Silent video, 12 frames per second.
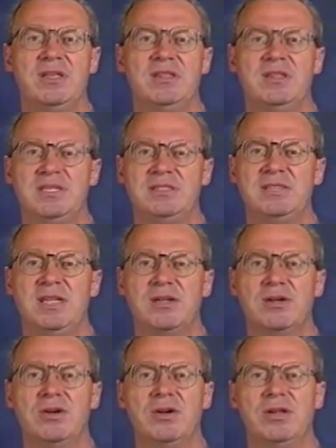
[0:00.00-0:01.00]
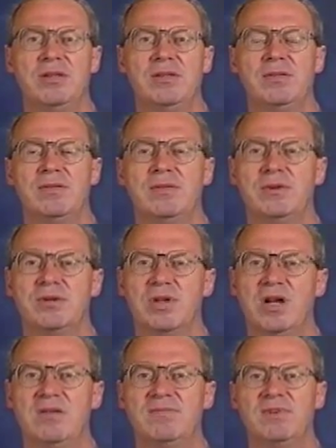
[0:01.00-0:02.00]
They stay current through
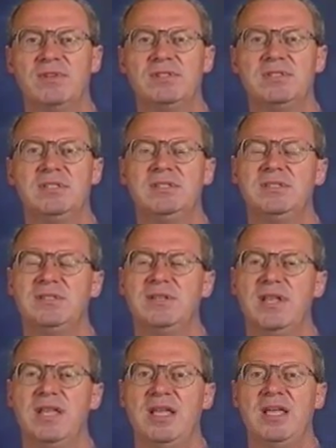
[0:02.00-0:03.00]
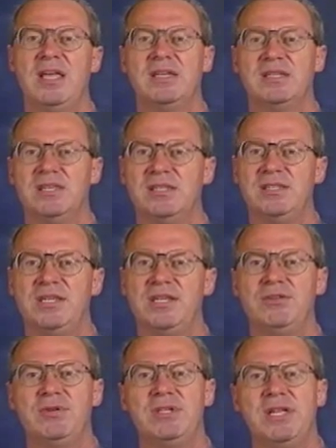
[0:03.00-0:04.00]
conferences and
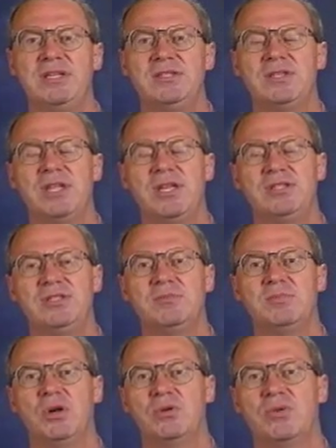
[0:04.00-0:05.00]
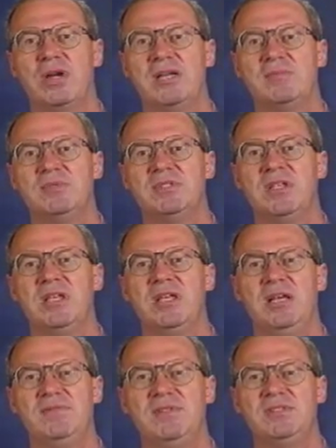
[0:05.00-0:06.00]
continuing education programs
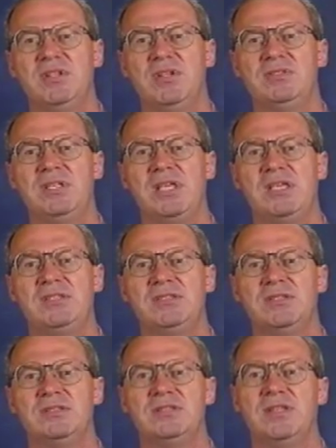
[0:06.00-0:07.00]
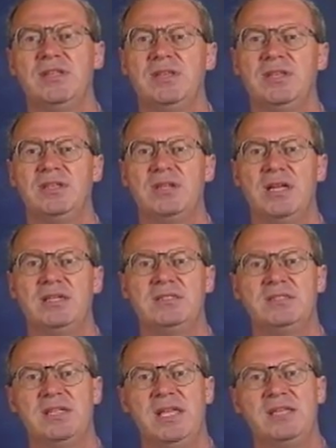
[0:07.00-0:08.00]
of associations in the United
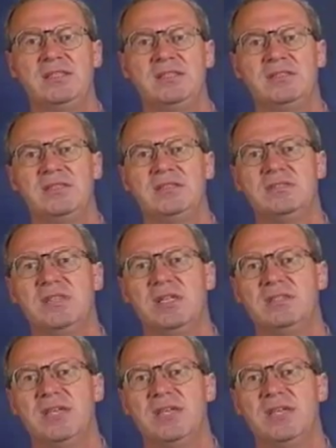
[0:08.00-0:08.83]
States, such